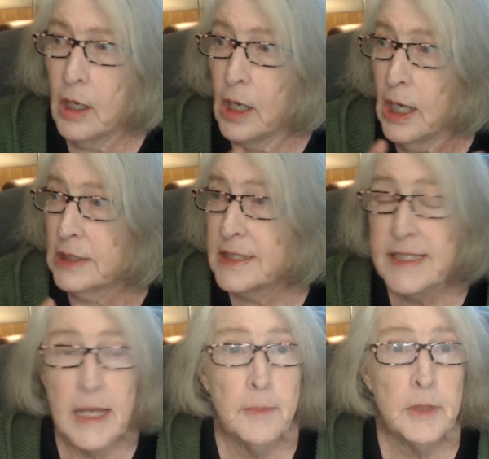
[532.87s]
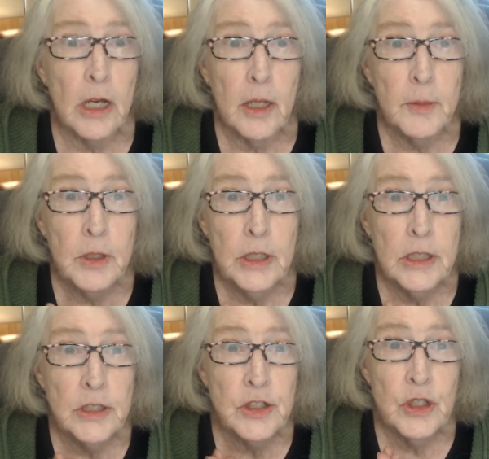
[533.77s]
At the same time, you
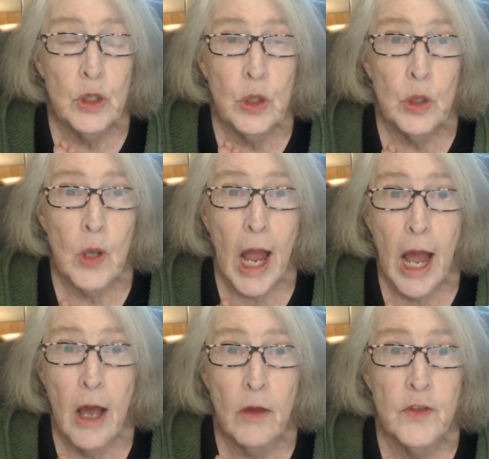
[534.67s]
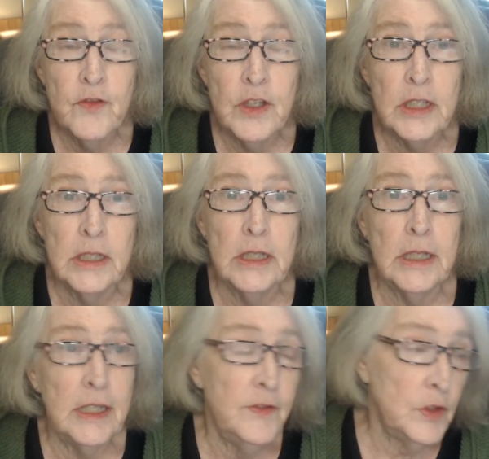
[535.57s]
need to know how the villain,
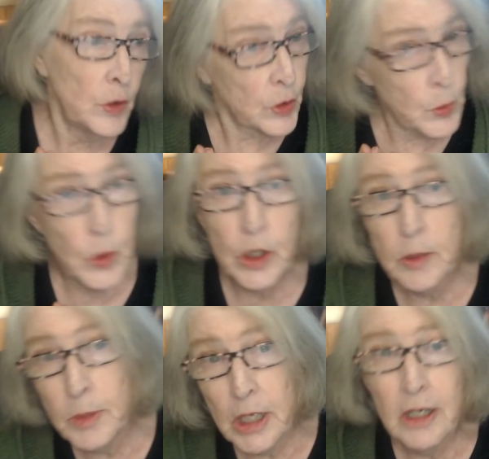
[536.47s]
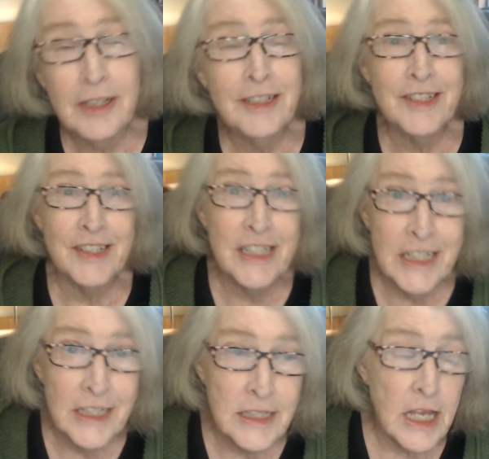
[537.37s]
even though they're working behind the
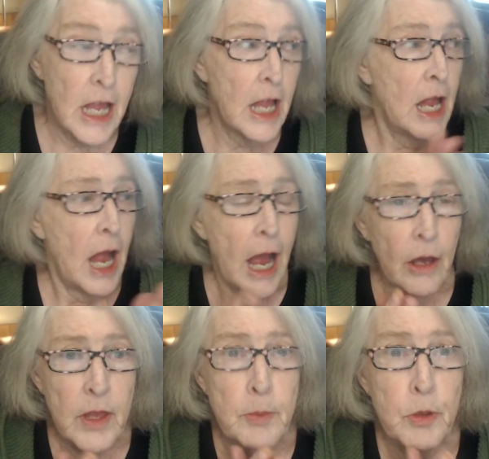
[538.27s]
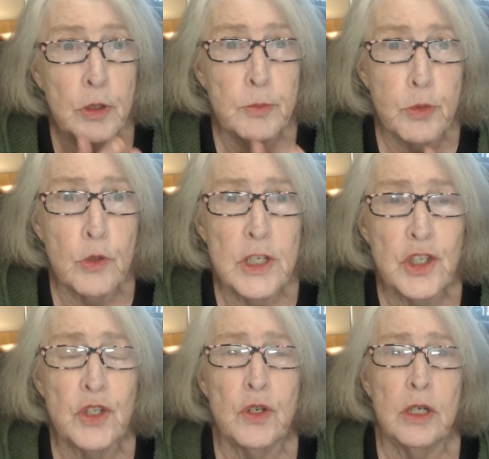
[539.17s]
scenes, how they put
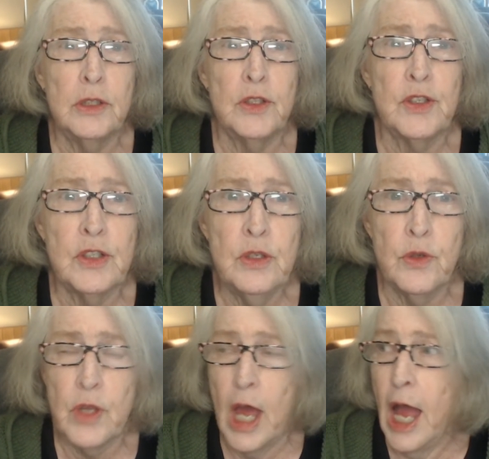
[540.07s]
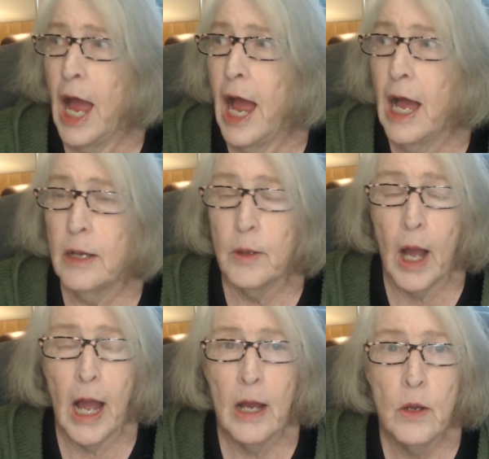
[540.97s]
pressure on the sleuth.
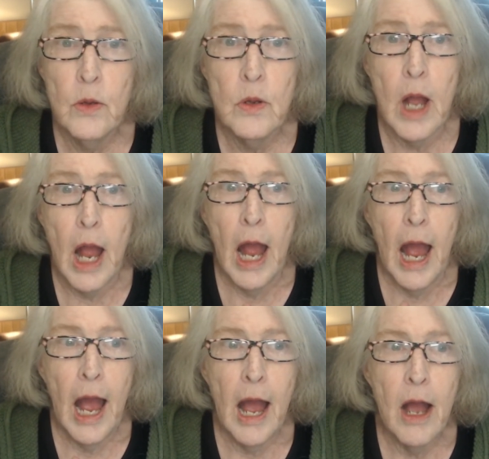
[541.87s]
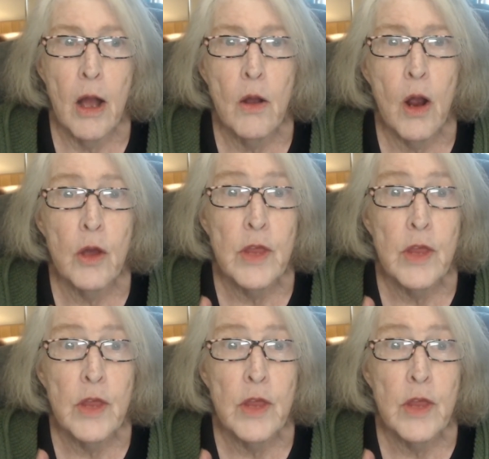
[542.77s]
How are they